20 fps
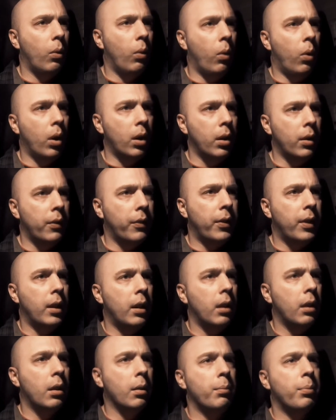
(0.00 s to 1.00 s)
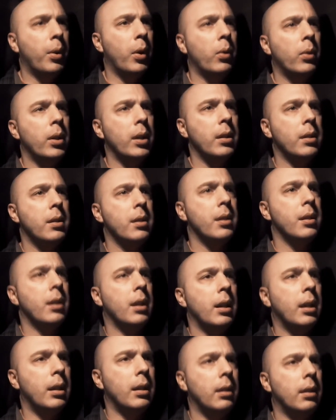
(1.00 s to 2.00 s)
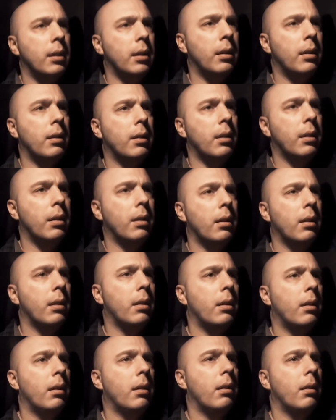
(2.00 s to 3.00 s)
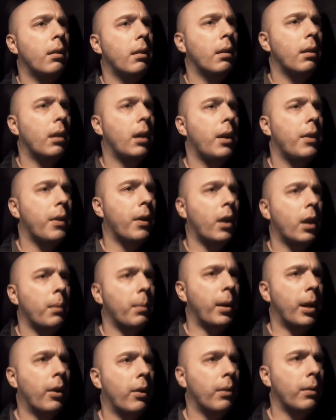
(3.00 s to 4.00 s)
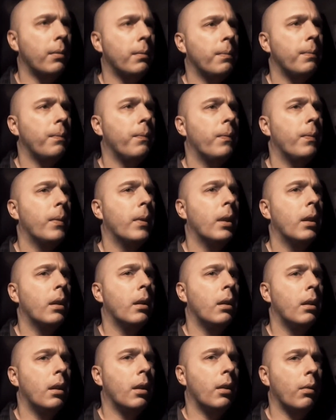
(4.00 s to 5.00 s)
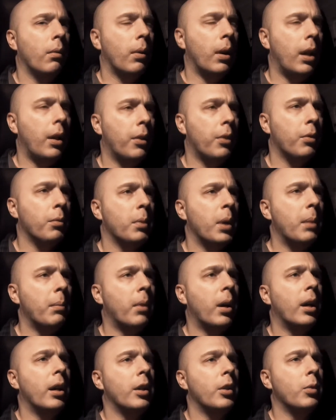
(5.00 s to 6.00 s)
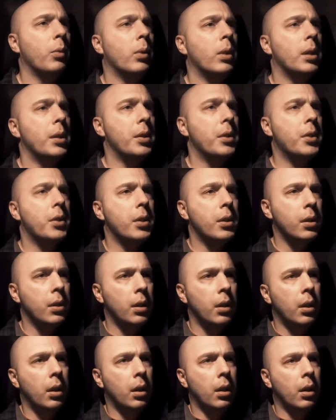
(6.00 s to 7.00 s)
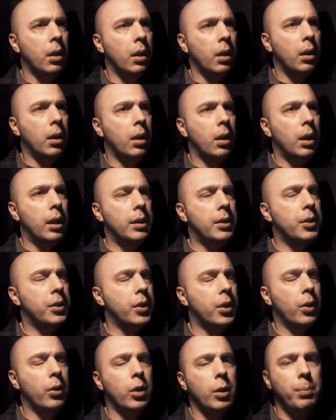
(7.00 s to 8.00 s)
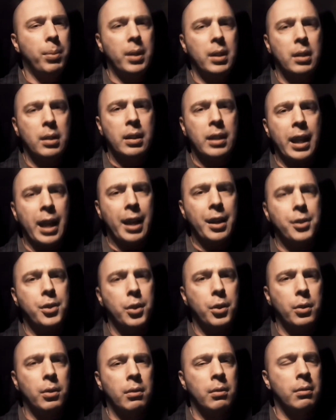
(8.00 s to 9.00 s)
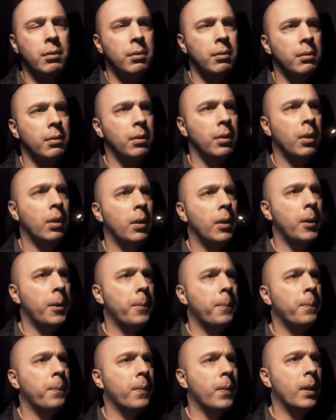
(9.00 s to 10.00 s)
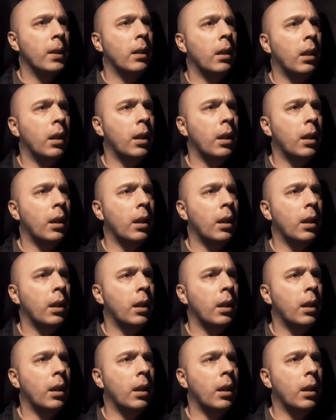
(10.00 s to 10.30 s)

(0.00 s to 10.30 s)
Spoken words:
one of the components that I thought about, that ran through my mind, was it's so dependent on attitude. The